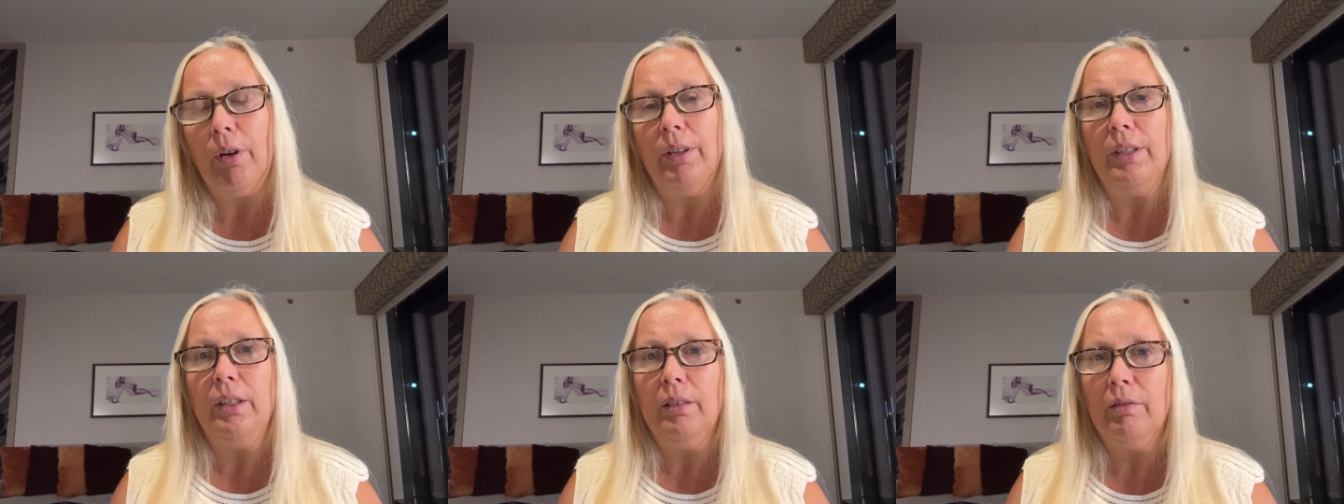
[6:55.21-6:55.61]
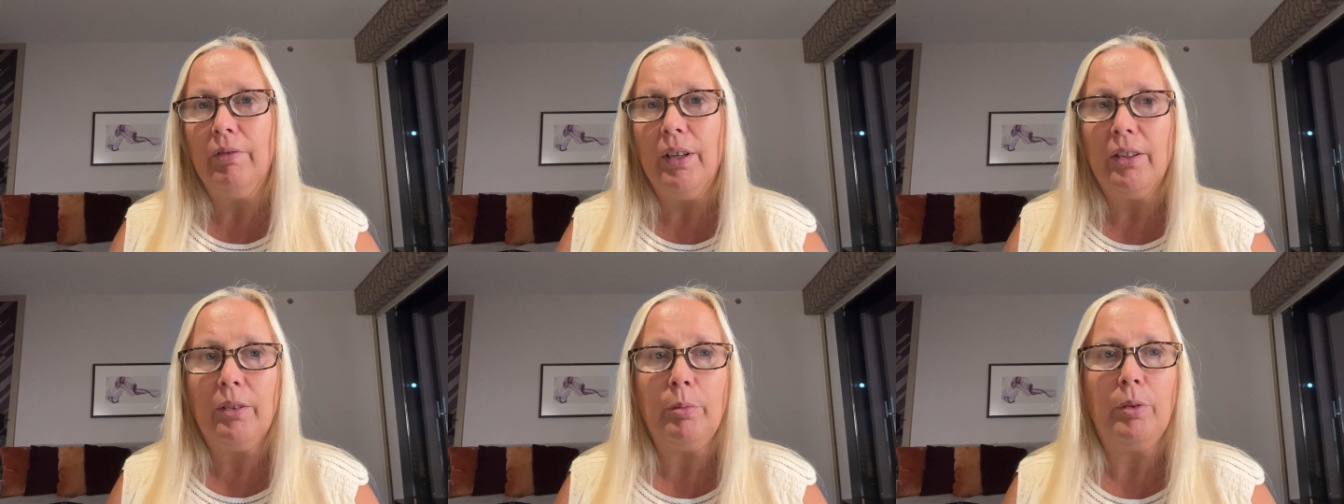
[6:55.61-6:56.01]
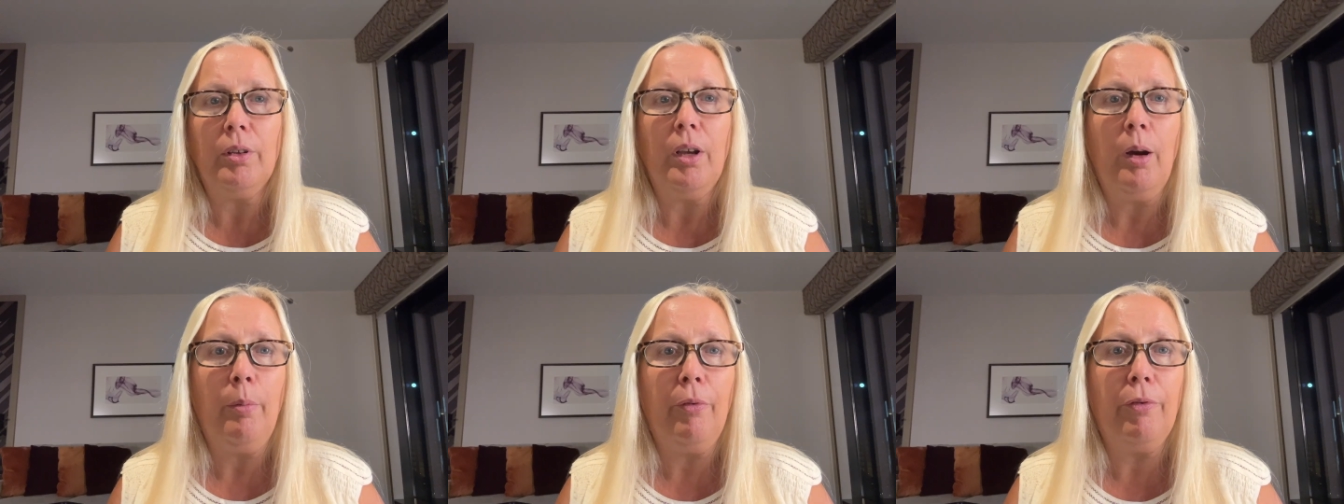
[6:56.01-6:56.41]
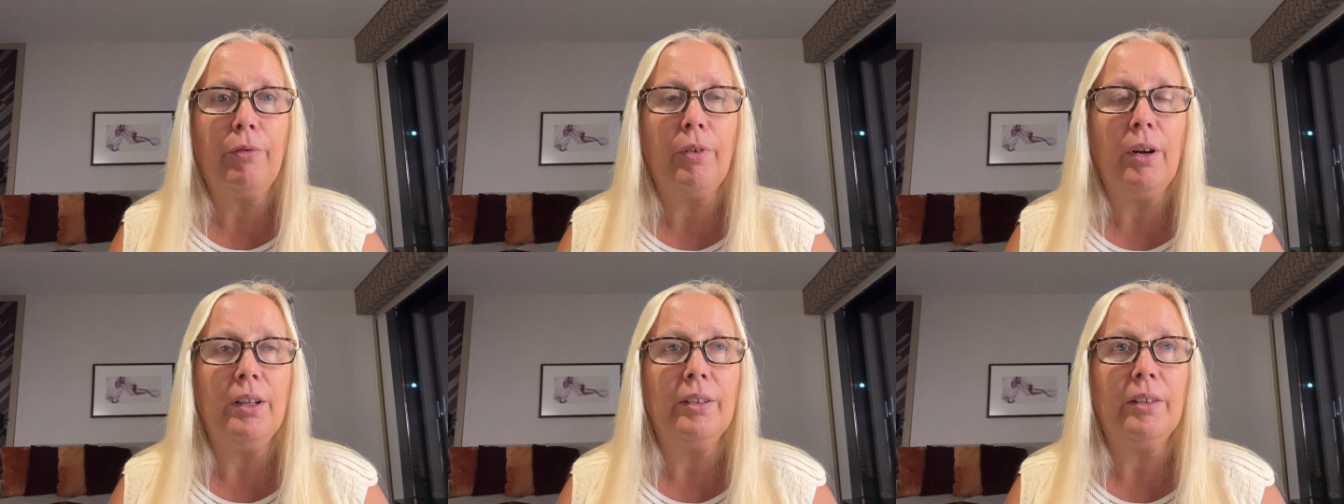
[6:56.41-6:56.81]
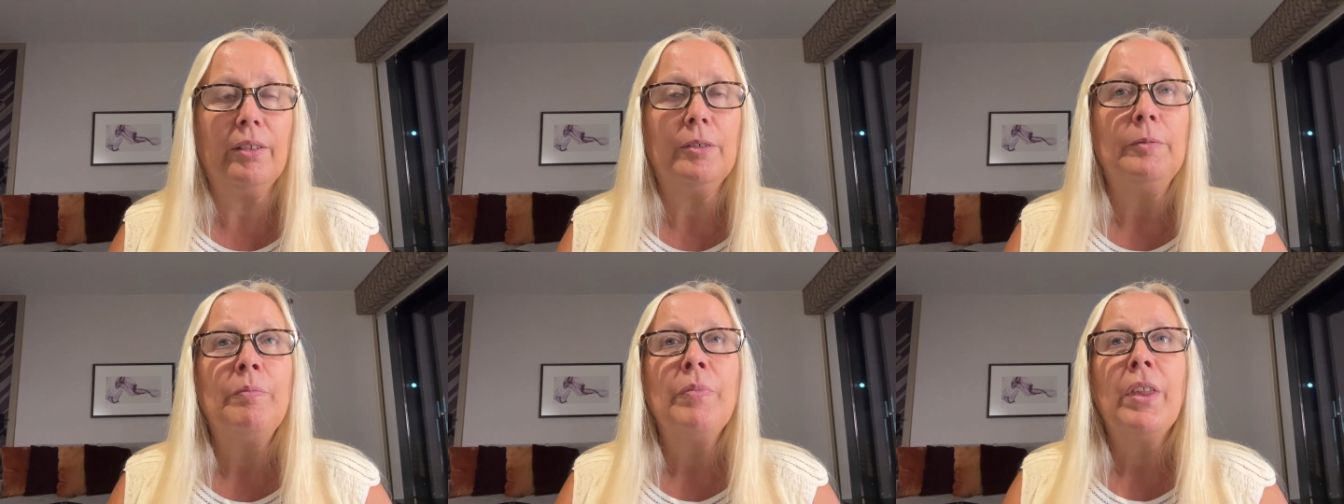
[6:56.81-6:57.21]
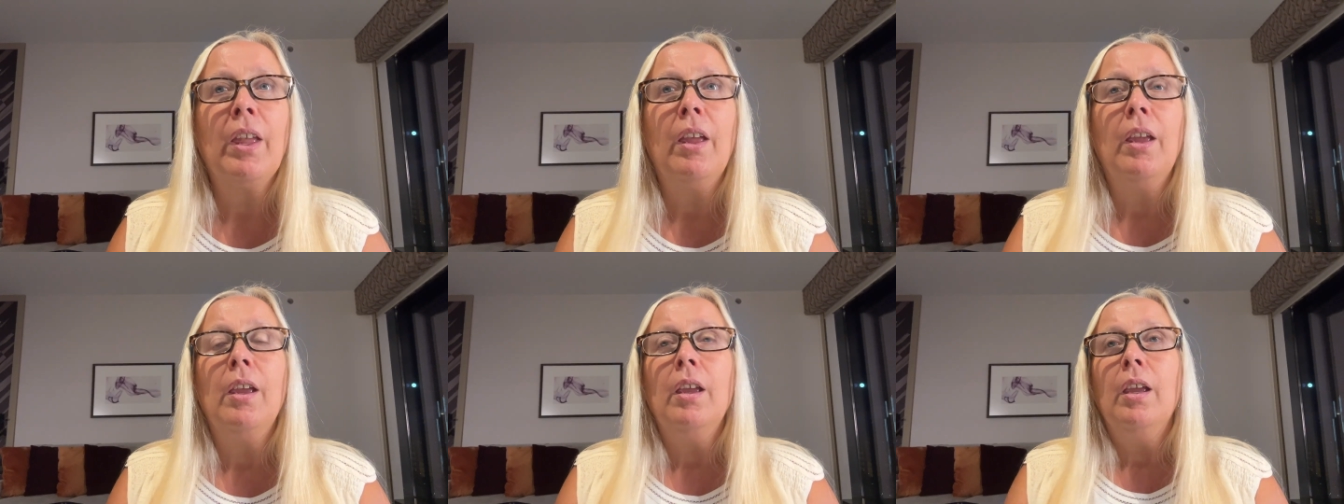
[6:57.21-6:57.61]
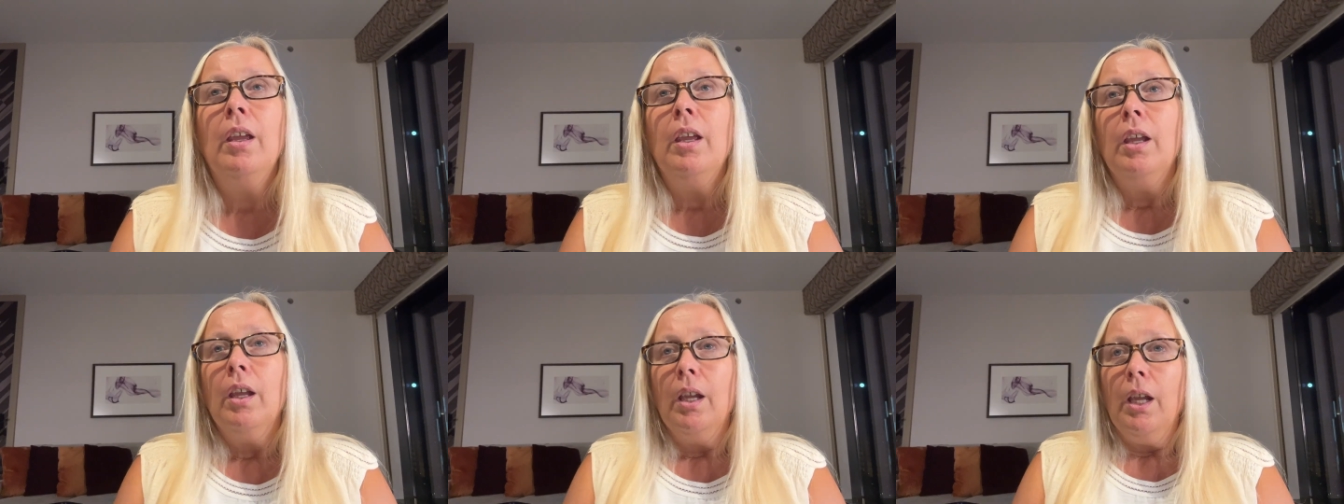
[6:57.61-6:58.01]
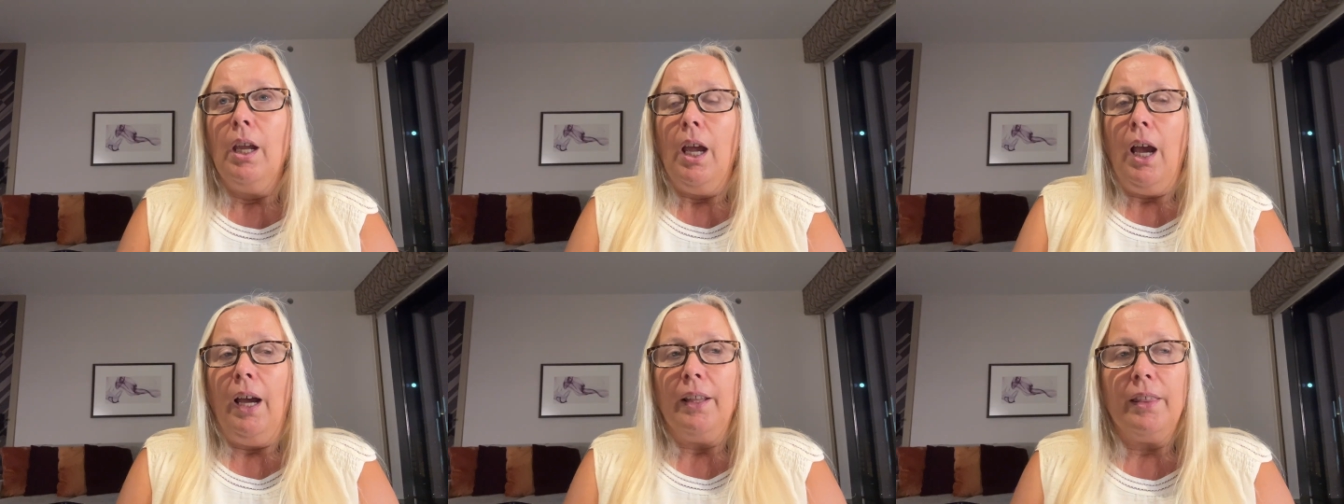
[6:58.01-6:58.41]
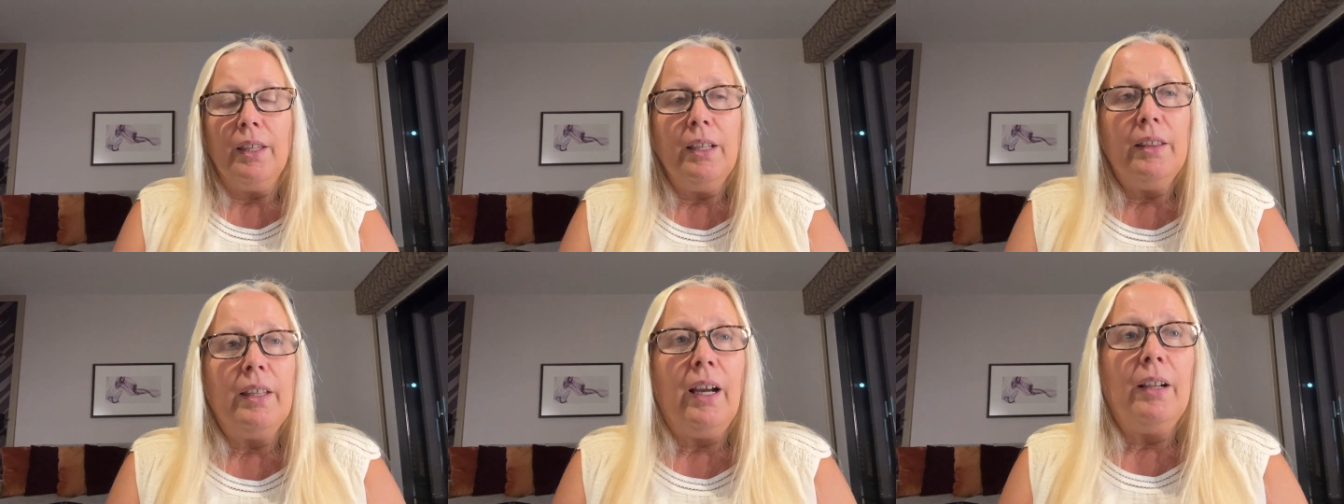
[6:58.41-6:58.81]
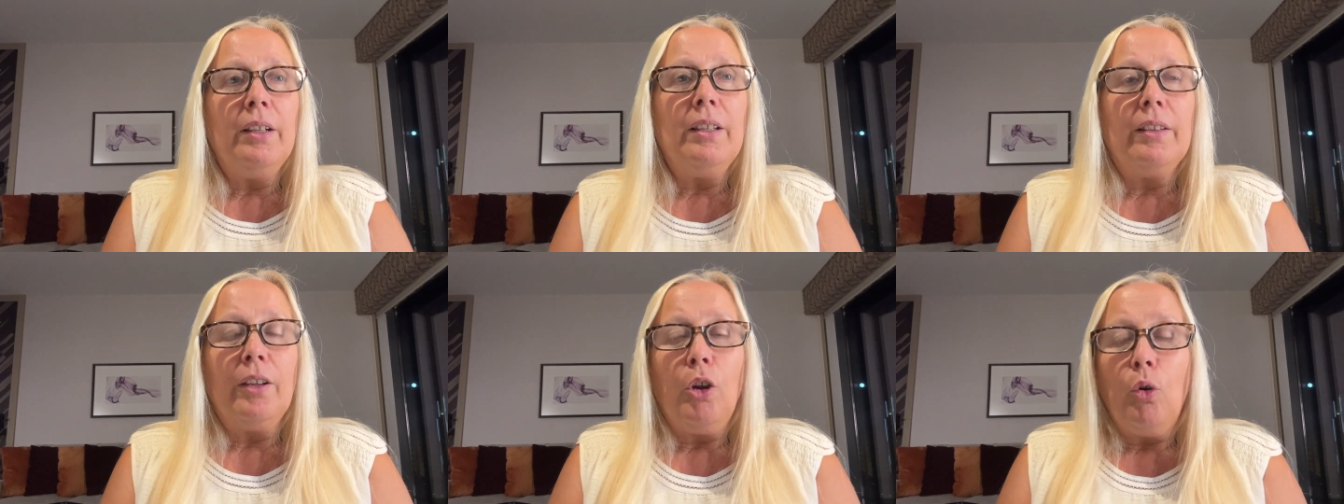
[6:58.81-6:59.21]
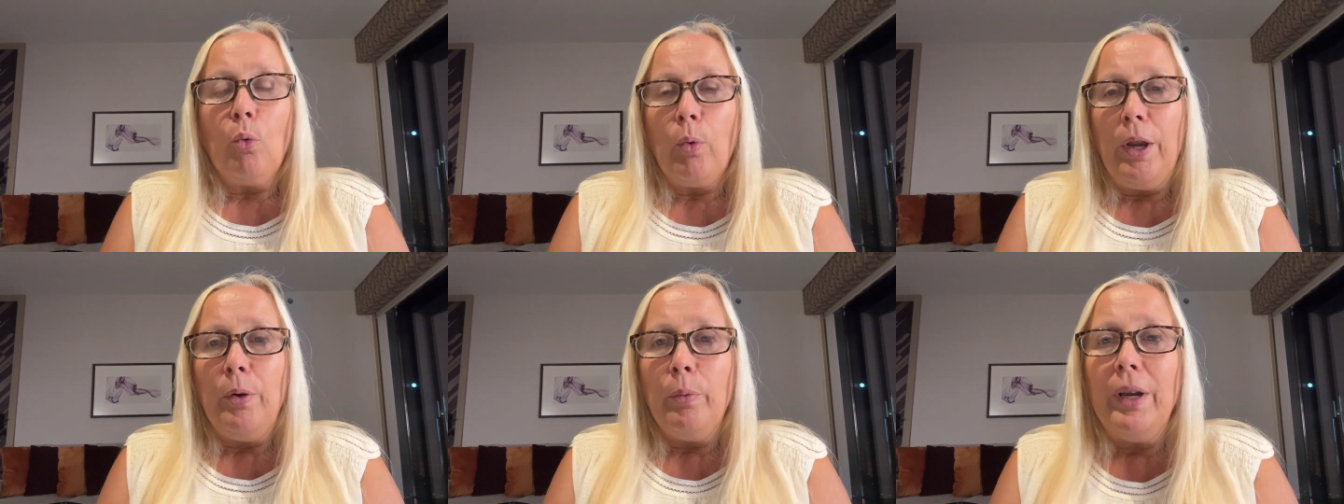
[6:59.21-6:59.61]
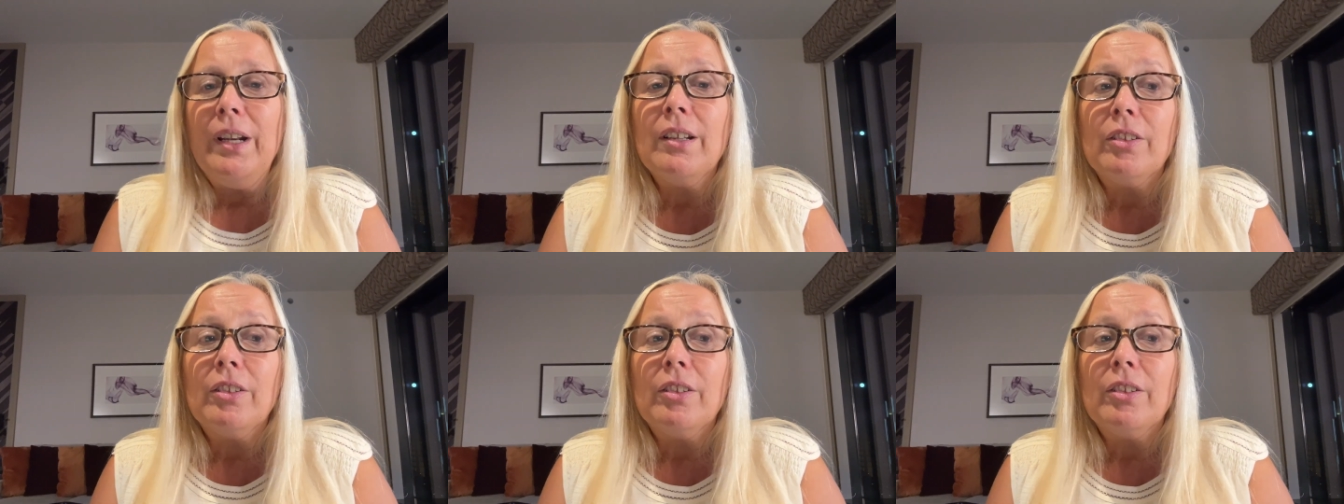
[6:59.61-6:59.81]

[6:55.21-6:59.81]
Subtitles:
on the investment up front. I think that is a great way to